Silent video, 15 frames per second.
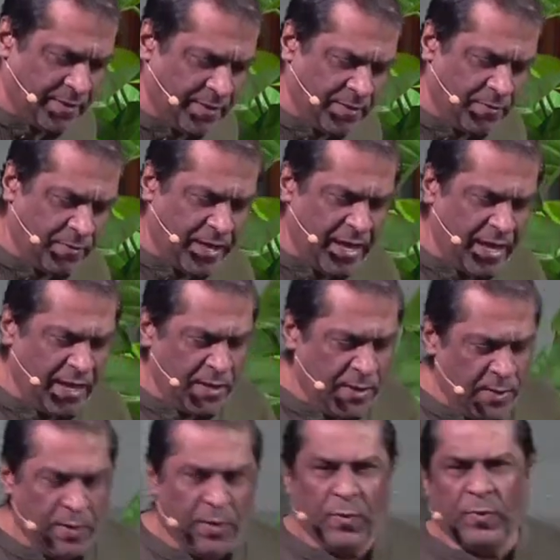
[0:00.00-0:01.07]
Okay?
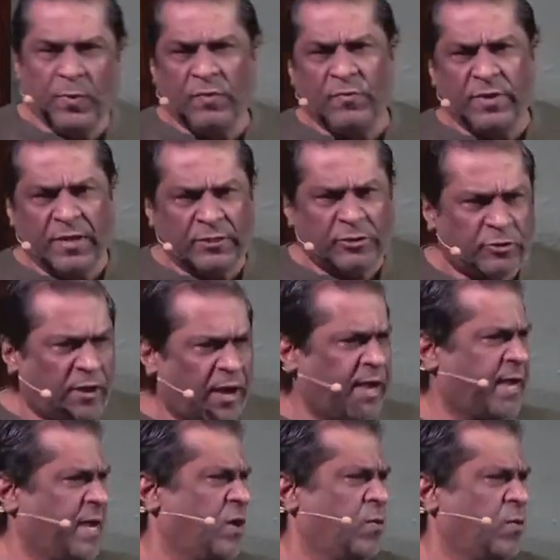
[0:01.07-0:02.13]
When we are
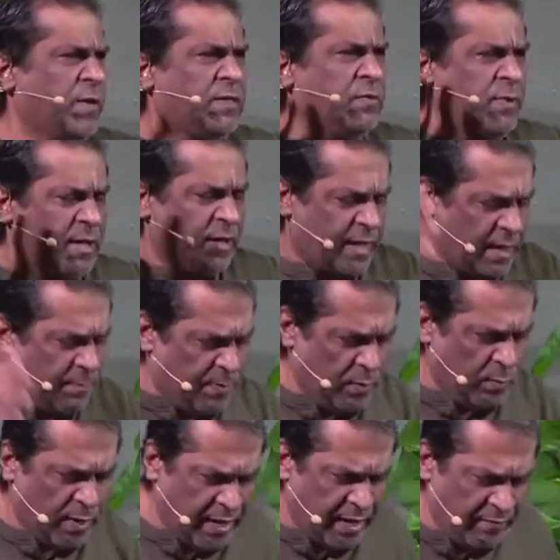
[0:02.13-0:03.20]
dry or whether we are happy,
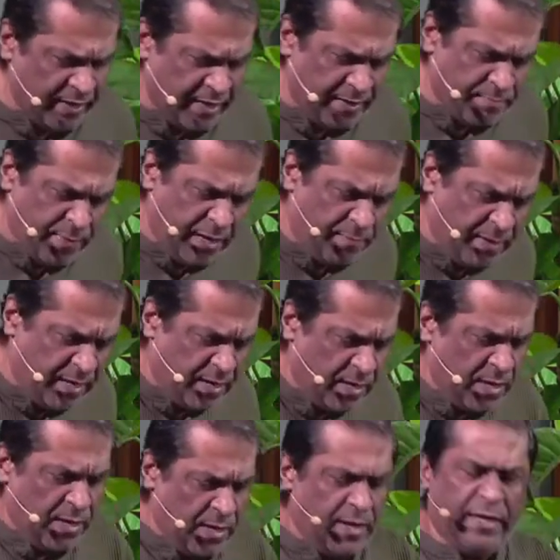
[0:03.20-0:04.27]
whatever it may be,
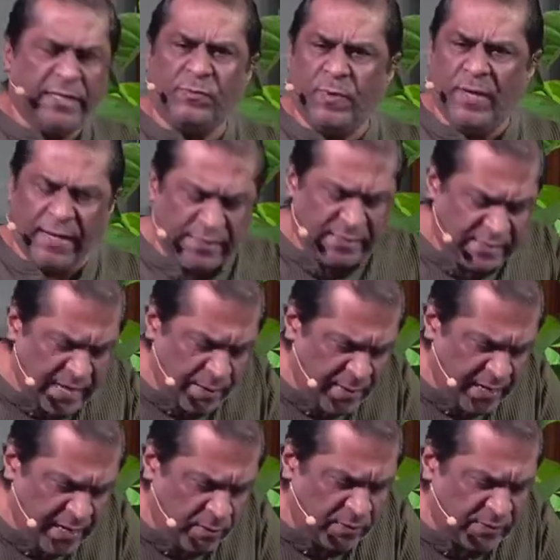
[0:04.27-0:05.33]
as we
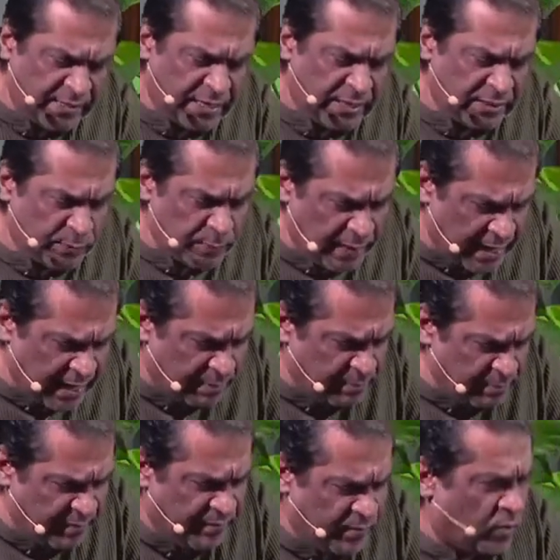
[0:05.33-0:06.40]
examine ourselves, we come
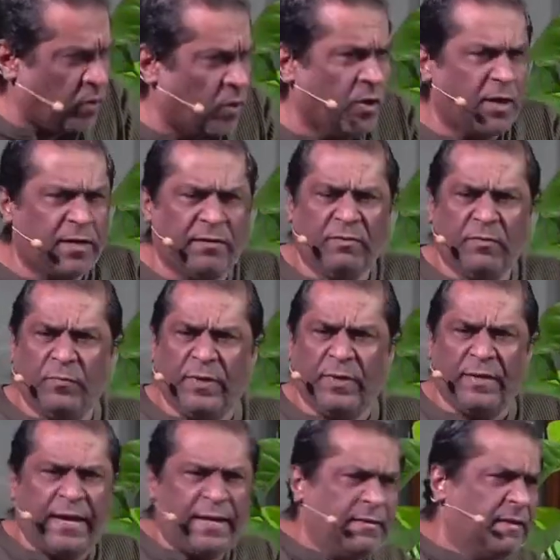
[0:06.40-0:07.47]
before God, we
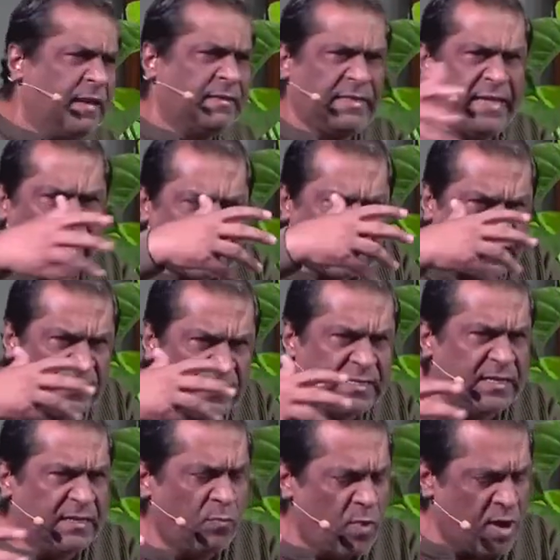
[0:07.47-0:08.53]
let the
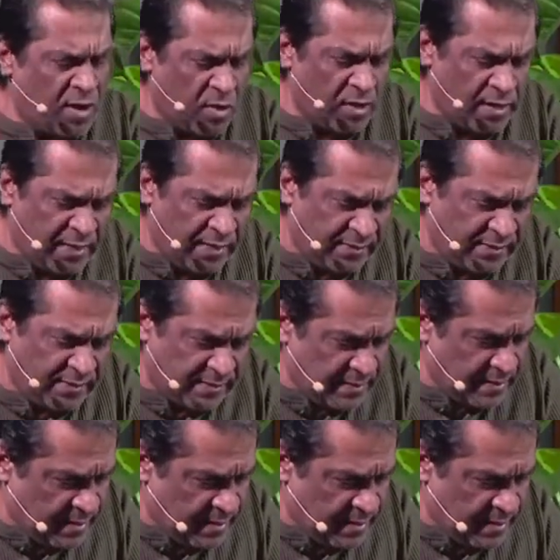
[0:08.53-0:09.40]
external work on us.